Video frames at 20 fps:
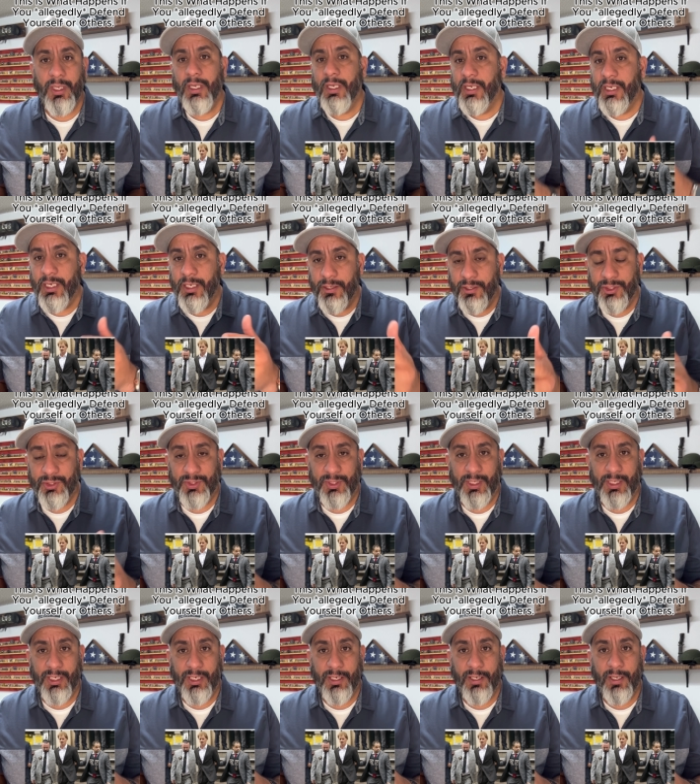He
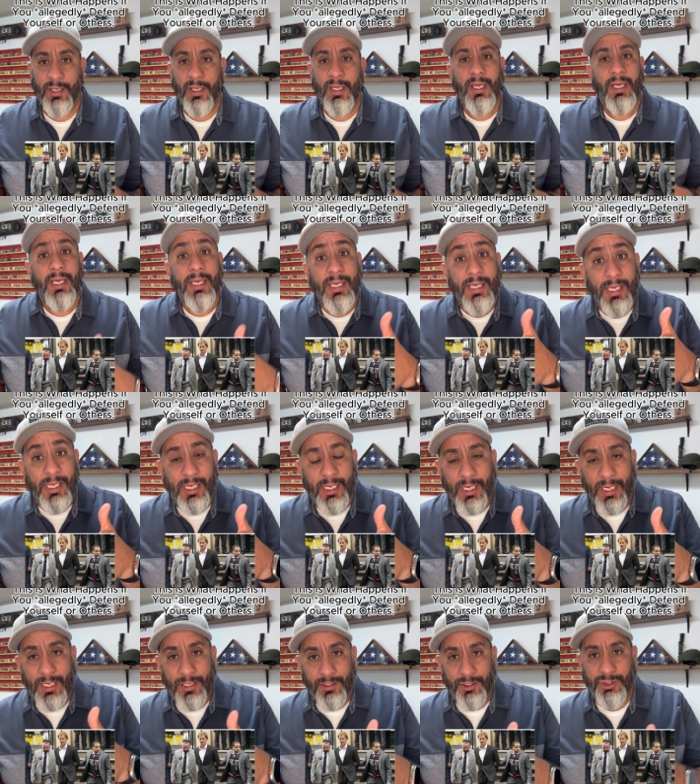interceded. He
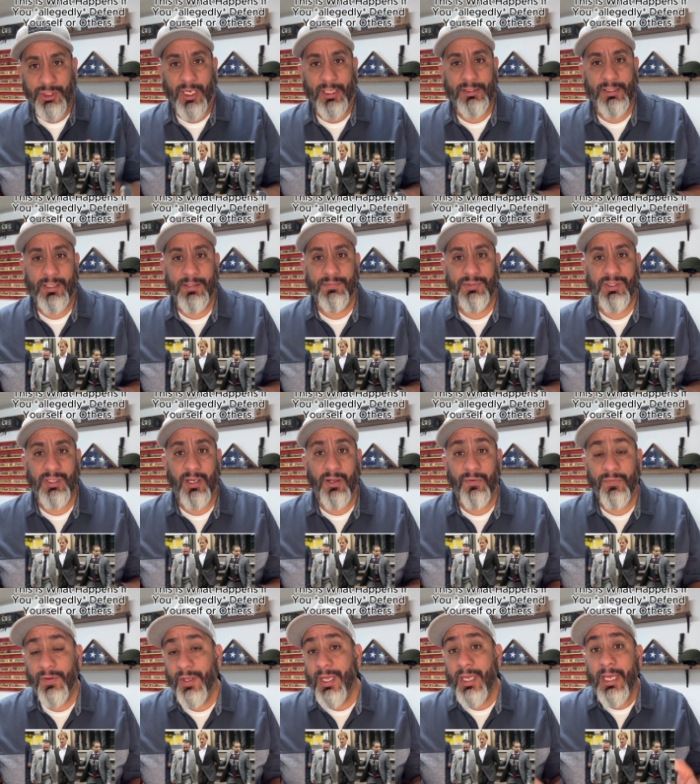interjected himself.